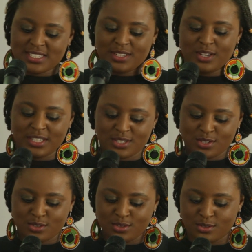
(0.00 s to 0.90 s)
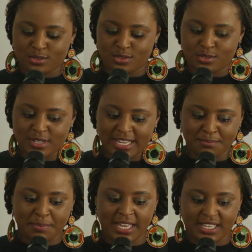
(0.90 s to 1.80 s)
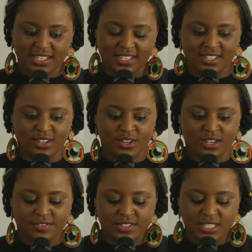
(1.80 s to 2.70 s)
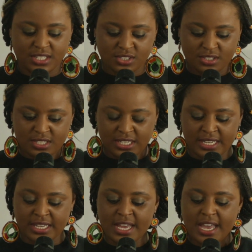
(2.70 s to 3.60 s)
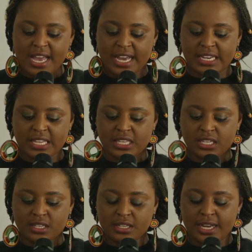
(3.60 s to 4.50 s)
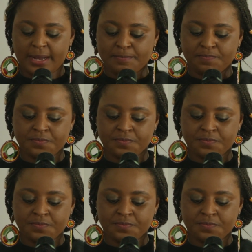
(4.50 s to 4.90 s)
there's a lot to unpack in our conversation today, and I think